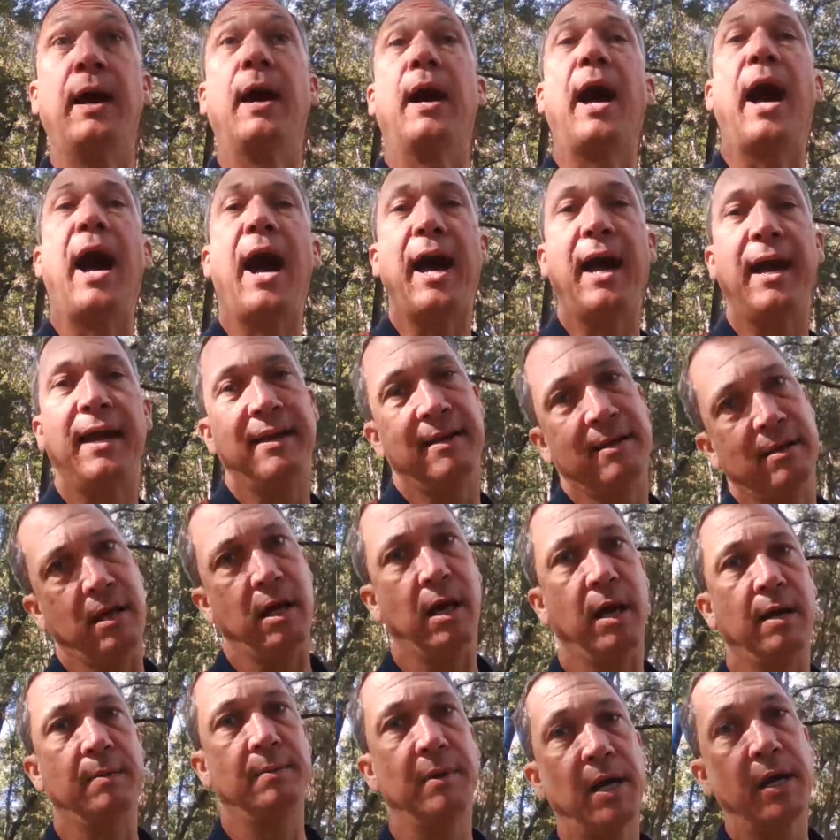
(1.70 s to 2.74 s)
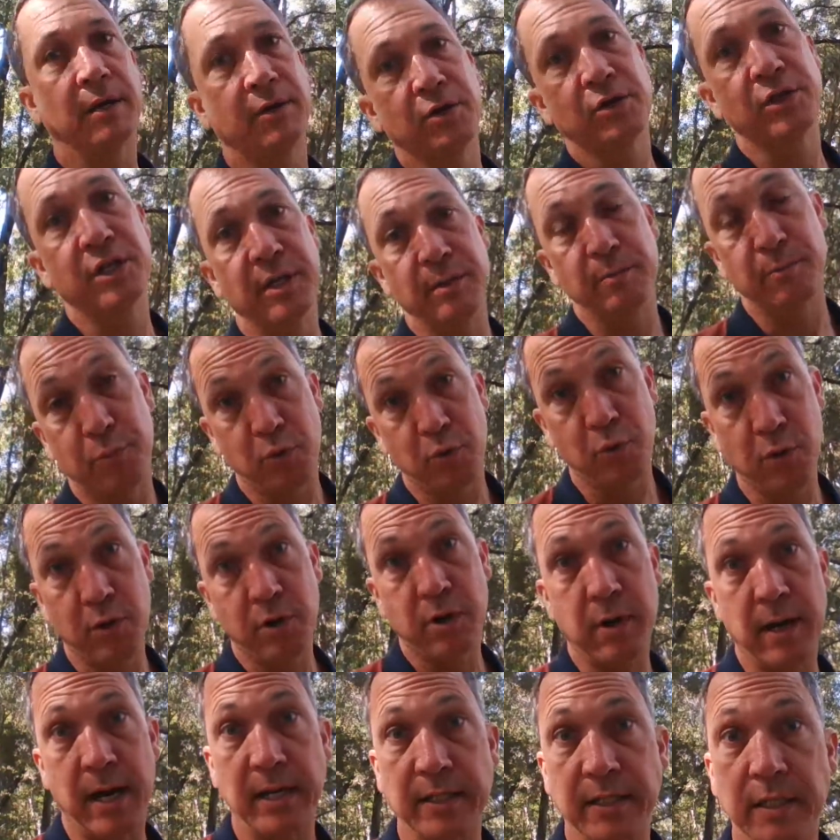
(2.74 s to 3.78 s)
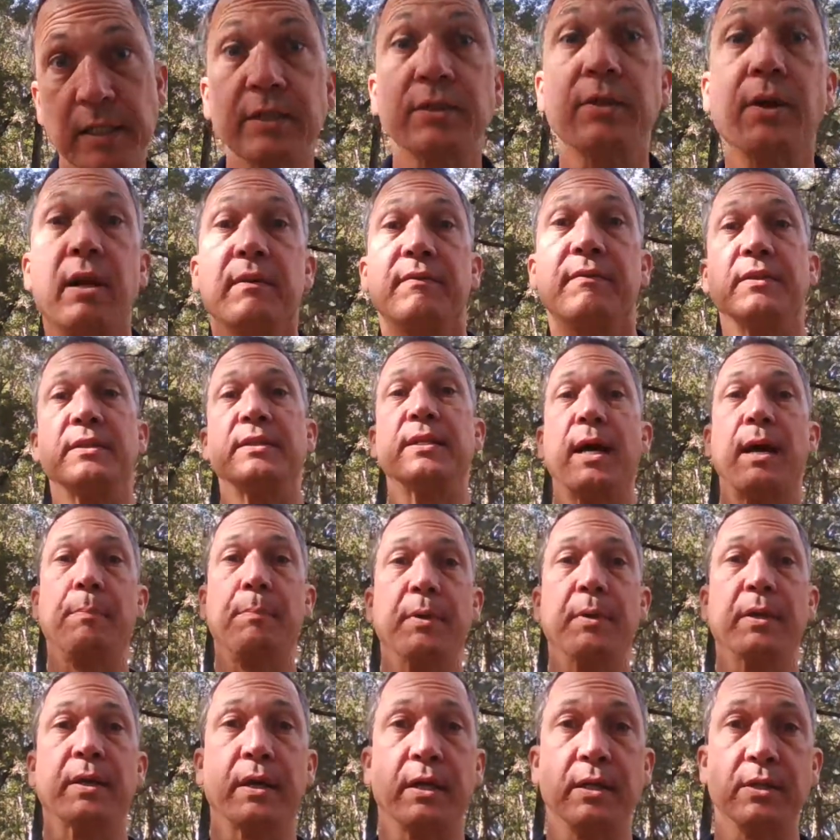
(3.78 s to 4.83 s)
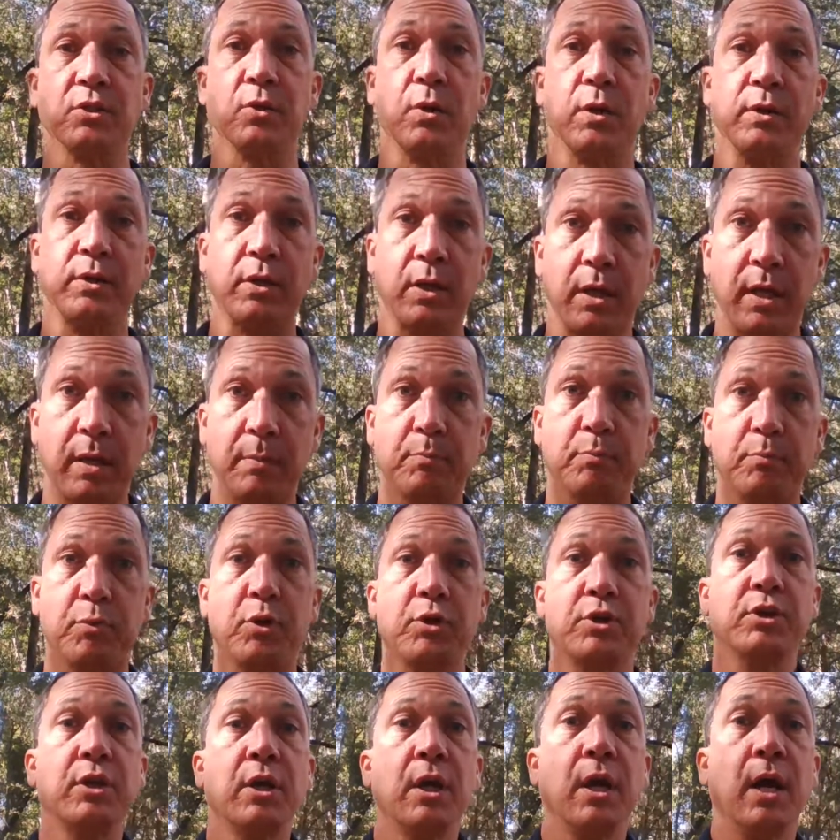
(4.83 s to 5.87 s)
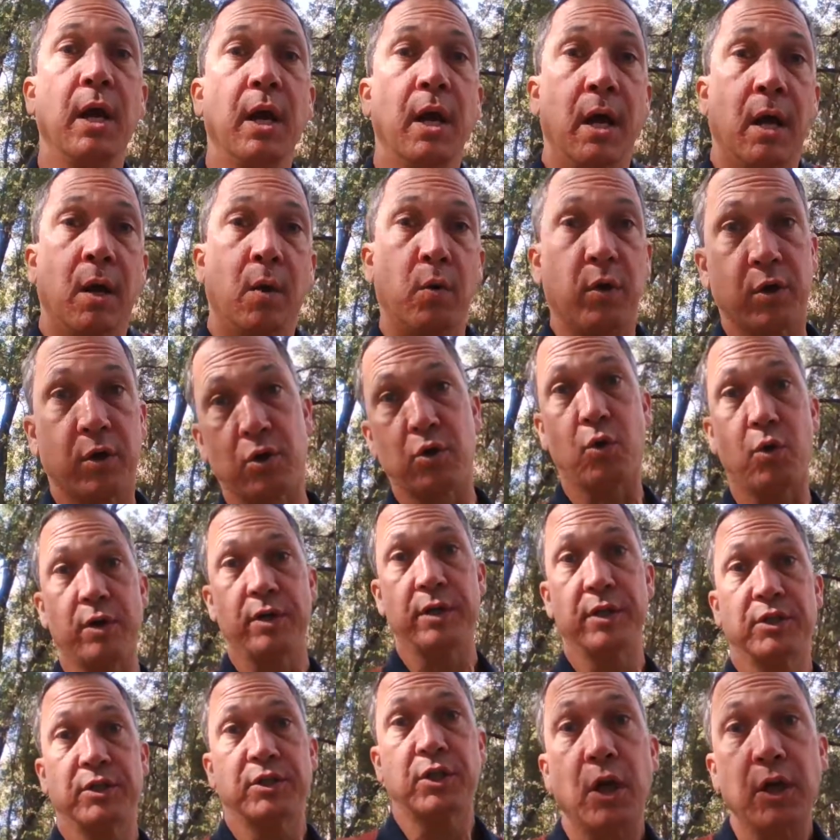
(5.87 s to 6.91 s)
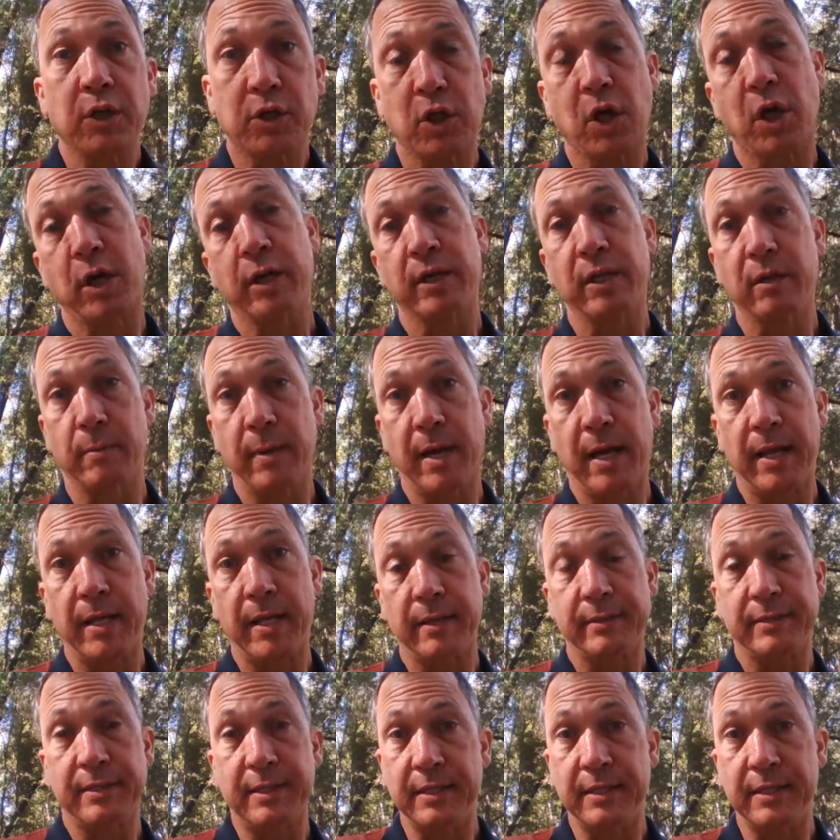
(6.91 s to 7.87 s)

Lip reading: Hi, I'm Dr. Jim Porter. I just thought of a topic, and so I thought I'd push record and start talking about it.